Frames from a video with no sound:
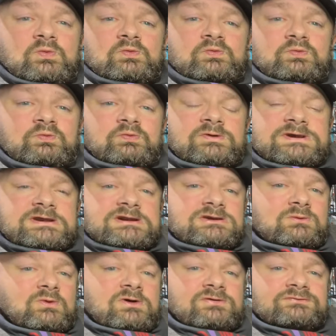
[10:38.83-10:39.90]
really
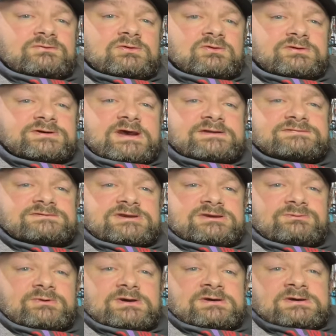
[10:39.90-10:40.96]
worth looking at
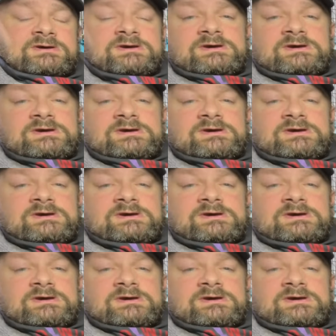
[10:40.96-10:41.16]
deeper